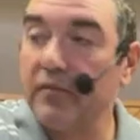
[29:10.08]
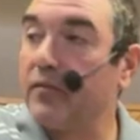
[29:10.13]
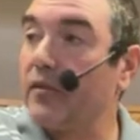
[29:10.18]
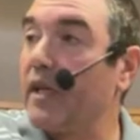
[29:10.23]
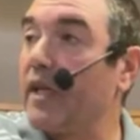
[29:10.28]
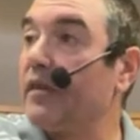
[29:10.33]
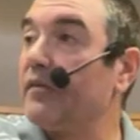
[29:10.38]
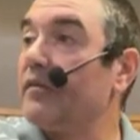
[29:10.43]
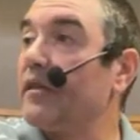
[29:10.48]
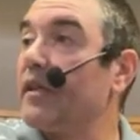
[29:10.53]

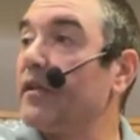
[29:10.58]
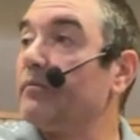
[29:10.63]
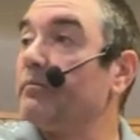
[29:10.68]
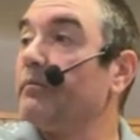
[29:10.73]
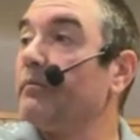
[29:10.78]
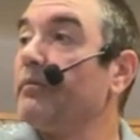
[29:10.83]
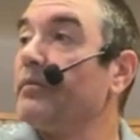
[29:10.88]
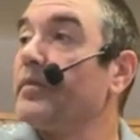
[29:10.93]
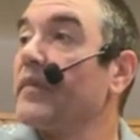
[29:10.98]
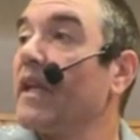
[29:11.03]
afraid of him.
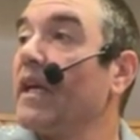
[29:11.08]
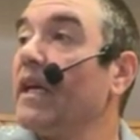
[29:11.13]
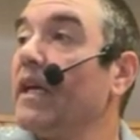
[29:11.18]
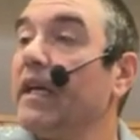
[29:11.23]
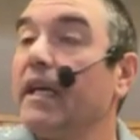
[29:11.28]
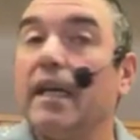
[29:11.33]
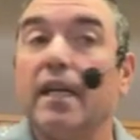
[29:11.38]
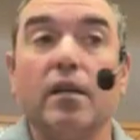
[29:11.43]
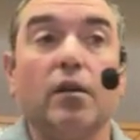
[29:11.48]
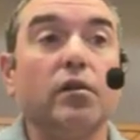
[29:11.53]

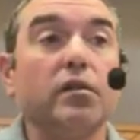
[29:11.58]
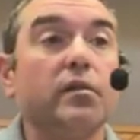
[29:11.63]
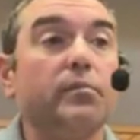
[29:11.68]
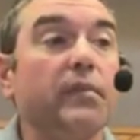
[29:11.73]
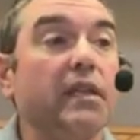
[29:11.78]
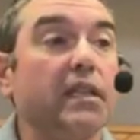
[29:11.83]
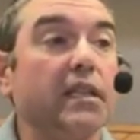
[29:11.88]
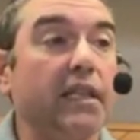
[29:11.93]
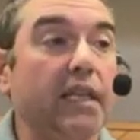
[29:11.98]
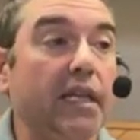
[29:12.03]
And
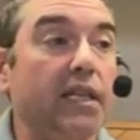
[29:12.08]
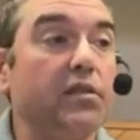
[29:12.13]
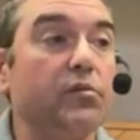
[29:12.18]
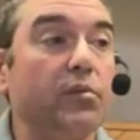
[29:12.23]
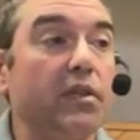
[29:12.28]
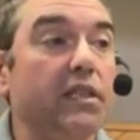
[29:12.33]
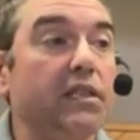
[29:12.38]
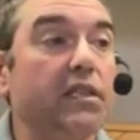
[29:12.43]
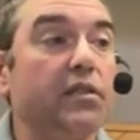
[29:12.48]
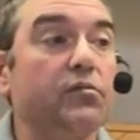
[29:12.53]
ultimately, as
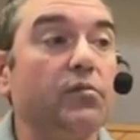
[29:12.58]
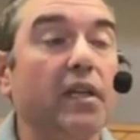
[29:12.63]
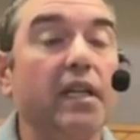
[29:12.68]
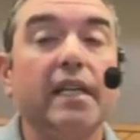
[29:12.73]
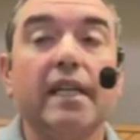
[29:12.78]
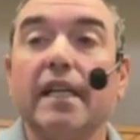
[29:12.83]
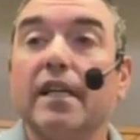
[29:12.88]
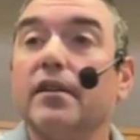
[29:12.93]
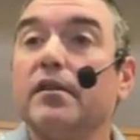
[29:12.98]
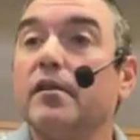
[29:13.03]
we just
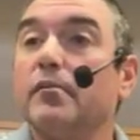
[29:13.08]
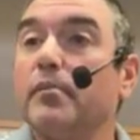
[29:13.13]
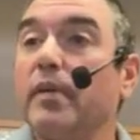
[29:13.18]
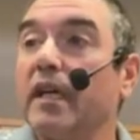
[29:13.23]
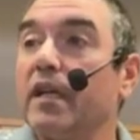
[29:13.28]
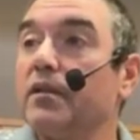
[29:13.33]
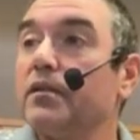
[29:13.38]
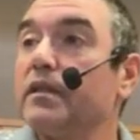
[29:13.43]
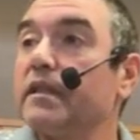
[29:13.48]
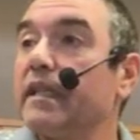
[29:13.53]
read here, the
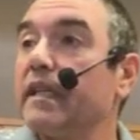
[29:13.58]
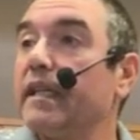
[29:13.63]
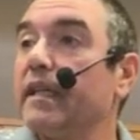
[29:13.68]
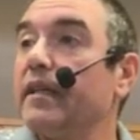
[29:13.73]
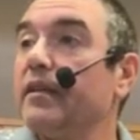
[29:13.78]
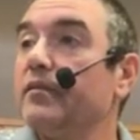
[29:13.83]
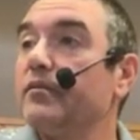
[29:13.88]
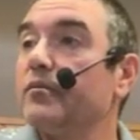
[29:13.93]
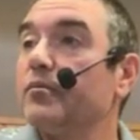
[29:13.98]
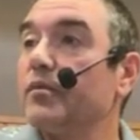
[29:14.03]

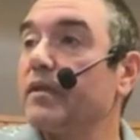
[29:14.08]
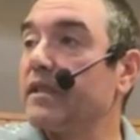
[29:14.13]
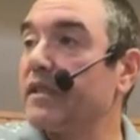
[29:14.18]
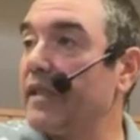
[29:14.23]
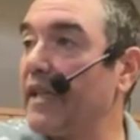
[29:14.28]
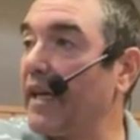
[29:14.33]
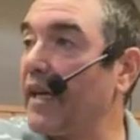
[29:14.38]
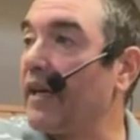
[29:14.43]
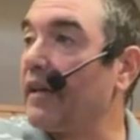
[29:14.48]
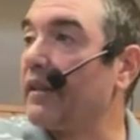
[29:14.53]
penalty was
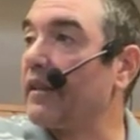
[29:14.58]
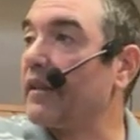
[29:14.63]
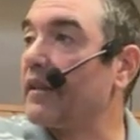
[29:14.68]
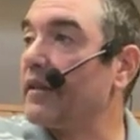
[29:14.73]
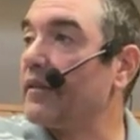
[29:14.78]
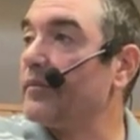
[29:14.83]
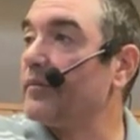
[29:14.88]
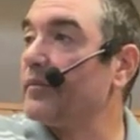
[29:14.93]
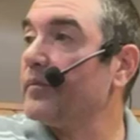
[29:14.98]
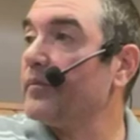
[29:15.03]
death.
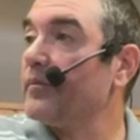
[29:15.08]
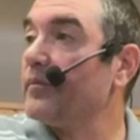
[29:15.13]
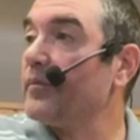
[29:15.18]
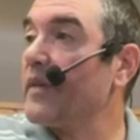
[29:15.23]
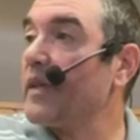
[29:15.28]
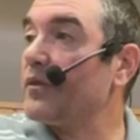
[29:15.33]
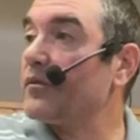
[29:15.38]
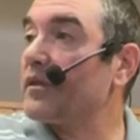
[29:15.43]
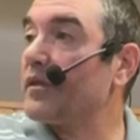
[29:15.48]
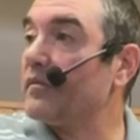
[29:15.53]

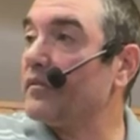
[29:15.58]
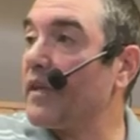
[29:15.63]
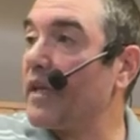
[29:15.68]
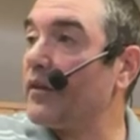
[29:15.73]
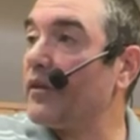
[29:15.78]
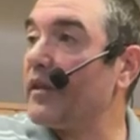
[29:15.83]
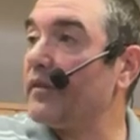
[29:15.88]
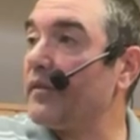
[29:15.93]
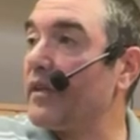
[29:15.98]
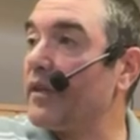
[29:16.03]
It was a
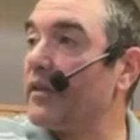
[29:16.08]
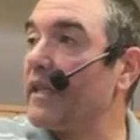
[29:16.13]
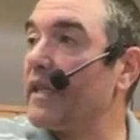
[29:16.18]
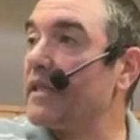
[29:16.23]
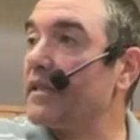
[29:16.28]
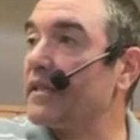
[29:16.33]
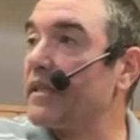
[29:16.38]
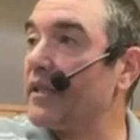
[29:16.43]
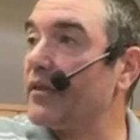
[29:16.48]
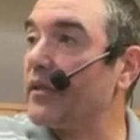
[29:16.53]
very,
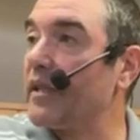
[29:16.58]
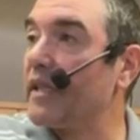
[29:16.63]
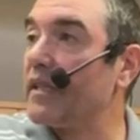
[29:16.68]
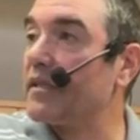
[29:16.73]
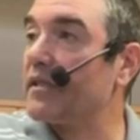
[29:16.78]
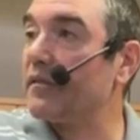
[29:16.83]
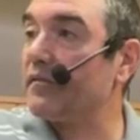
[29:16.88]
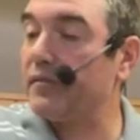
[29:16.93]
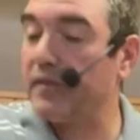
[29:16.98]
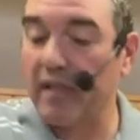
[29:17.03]
very
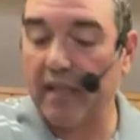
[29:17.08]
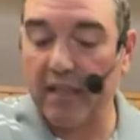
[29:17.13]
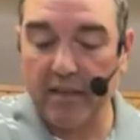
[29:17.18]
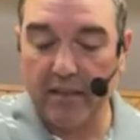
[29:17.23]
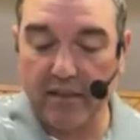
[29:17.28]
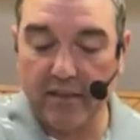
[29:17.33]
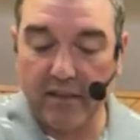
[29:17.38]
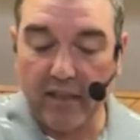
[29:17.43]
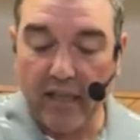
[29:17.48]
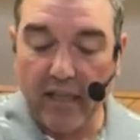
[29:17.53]
serious
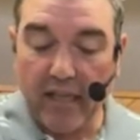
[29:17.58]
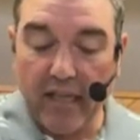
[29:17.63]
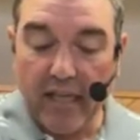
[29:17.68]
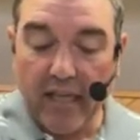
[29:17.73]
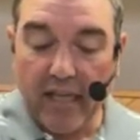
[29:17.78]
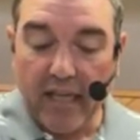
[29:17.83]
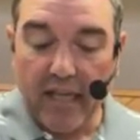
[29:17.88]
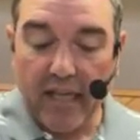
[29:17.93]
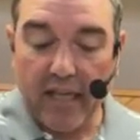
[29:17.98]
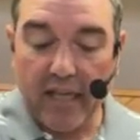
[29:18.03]
offense.
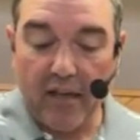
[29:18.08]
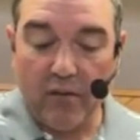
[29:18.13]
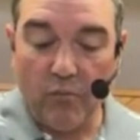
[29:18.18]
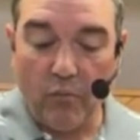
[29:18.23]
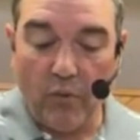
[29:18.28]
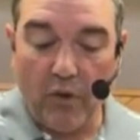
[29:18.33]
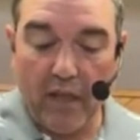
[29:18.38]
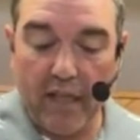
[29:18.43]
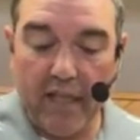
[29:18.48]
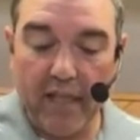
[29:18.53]
And
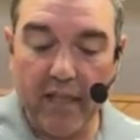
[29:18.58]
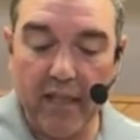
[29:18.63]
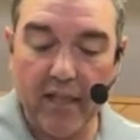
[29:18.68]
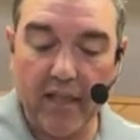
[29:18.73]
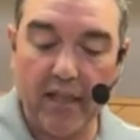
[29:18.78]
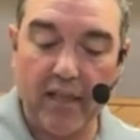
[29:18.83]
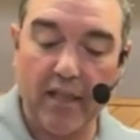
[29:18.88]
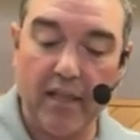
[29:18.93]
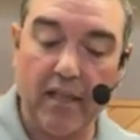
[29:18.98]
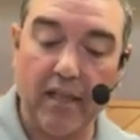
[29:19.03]
one,
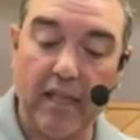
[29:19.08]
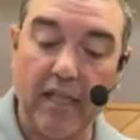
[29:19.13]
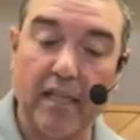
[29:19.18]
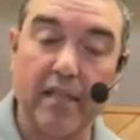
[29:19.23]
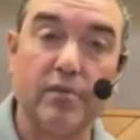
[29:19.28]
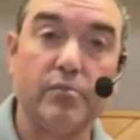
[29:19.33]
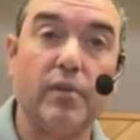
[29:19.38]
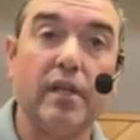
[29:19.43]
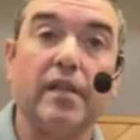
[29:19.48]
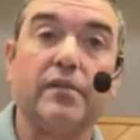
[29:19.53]
uh,
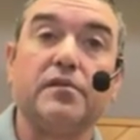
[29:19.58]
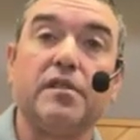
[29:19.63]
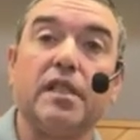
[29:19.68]
as we have